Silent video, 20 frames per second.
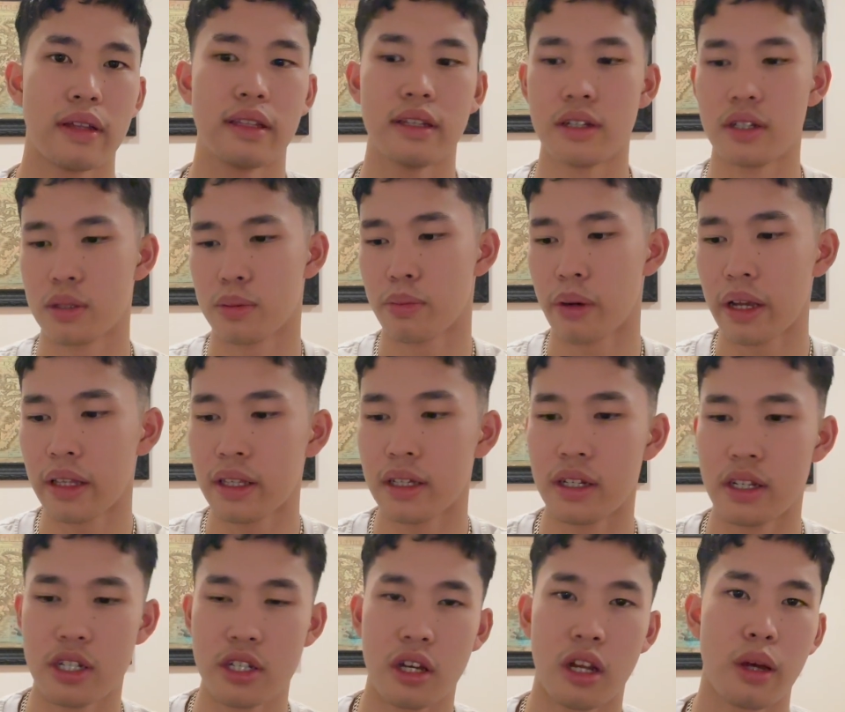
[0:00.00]
They just pray, they
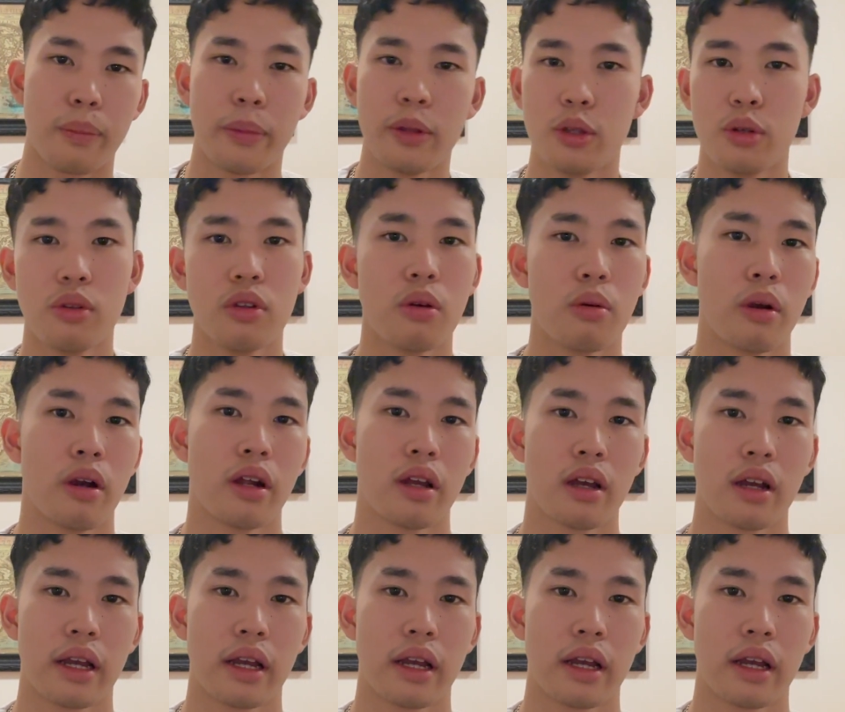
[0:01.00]
just shut up and do the work.